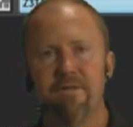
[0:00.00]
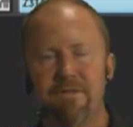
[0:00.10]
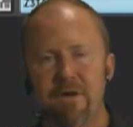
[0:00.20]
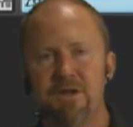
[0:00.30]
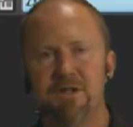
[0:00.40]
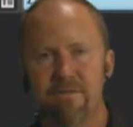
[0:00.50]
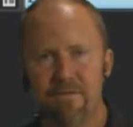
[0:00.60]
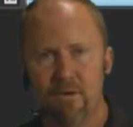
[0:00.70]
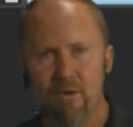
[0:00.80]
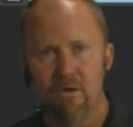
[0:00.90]
The first
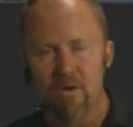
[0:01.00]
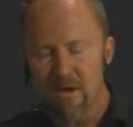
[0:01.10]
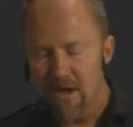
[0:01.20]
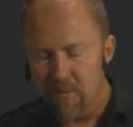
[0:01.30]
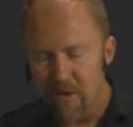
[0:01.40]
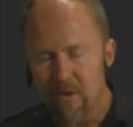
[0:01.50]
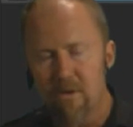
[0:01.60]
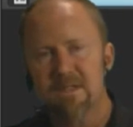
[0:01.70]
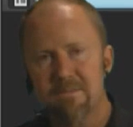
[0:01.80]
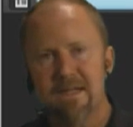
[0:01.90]
4 will
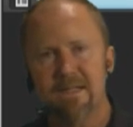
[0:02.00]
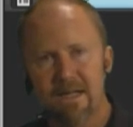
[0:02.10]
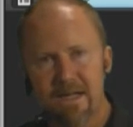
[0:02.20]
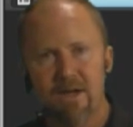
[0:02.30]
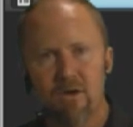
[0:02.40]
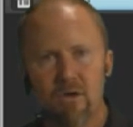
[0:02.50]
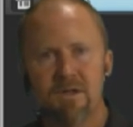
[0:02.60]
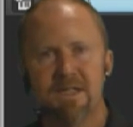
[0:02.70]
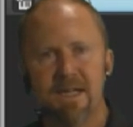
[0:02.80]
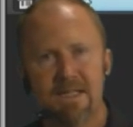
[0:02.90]
automatically
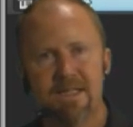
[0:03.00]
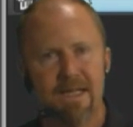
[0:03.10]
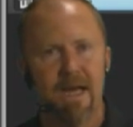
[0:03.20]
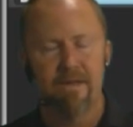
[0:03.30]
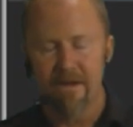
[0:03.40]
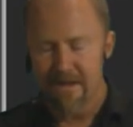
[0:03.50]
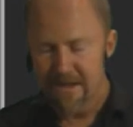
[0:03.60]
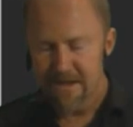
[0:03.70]
all sync together.